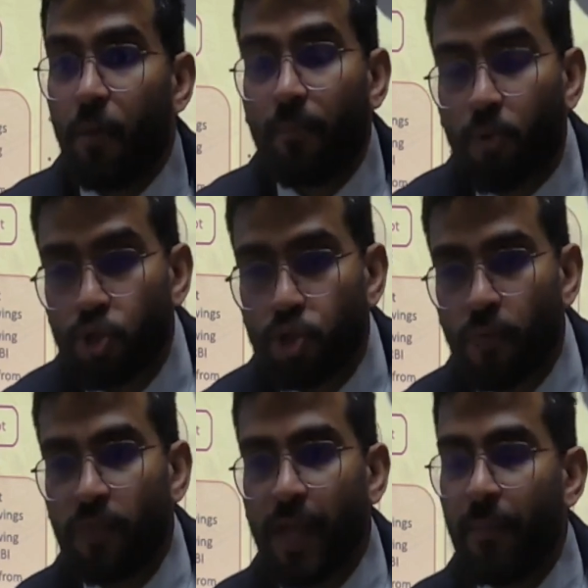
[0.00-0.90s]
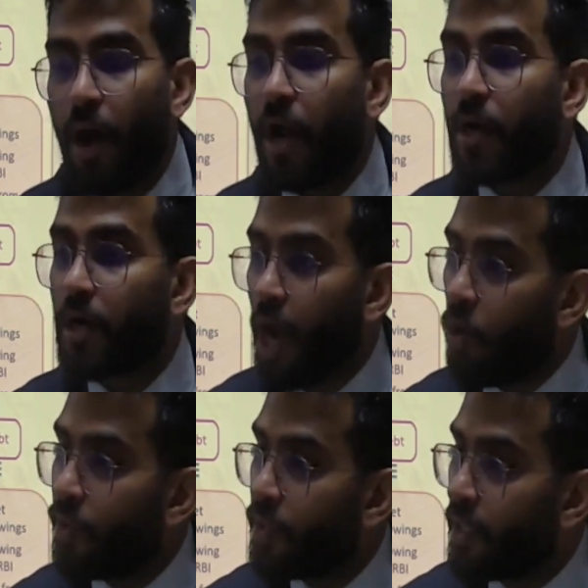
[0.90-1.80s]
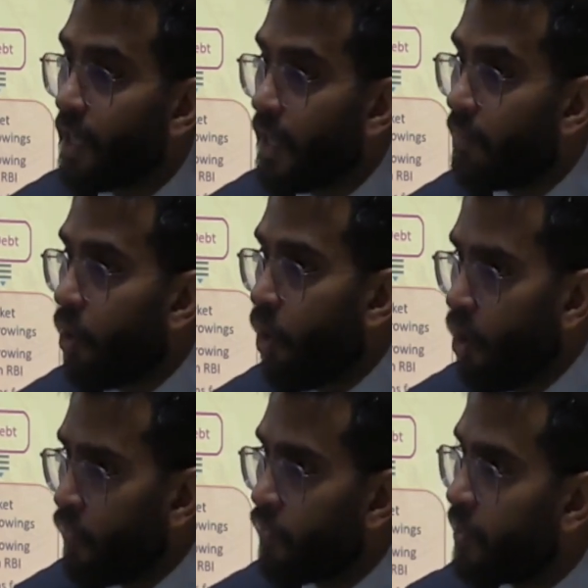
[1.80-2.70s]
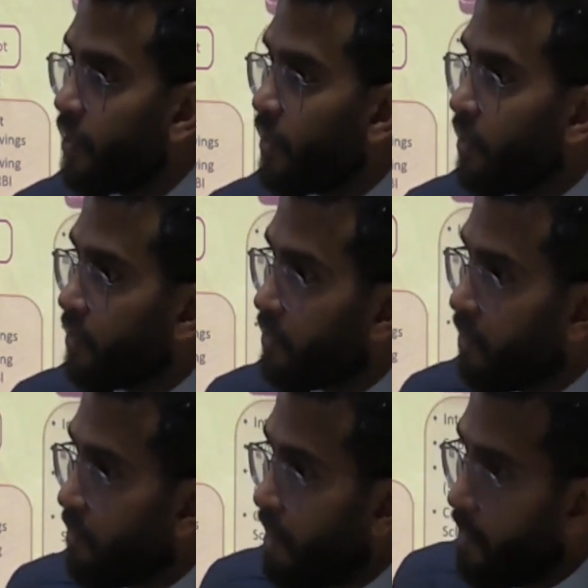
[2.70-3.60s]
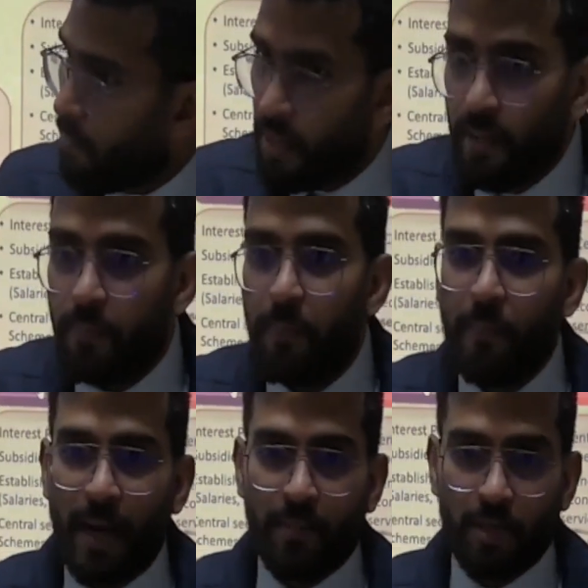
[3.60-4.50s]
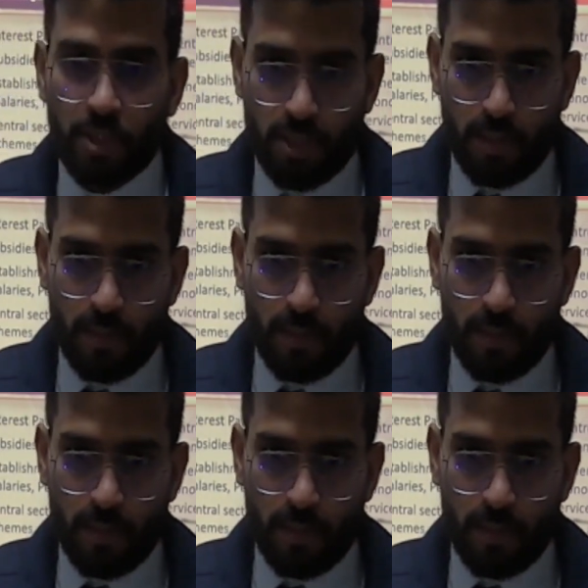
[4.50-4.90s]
most of them are now in the name of the Prime Minister.